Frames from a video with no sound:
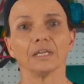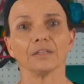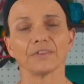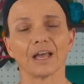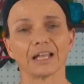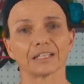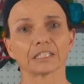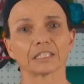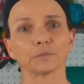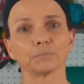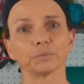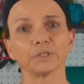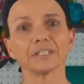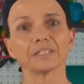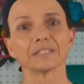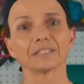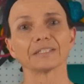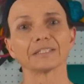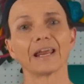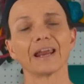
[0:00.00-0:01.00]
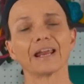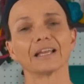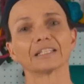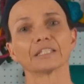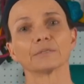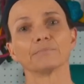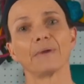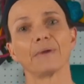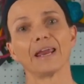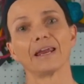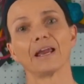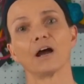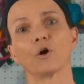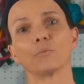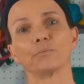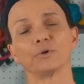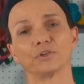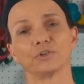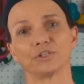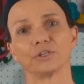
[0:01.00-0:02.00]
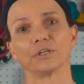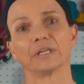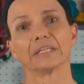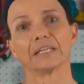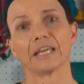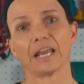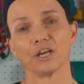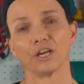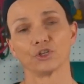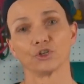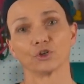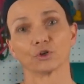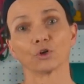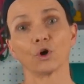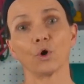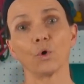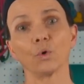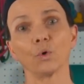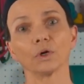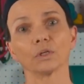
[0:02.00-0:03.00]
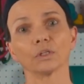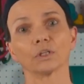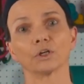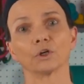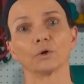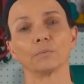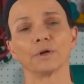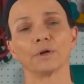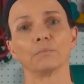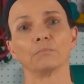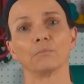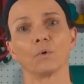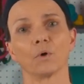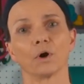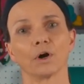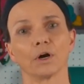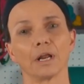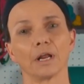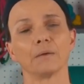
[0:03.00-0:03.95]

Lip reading: That split stance may help you to engage your core a little bit more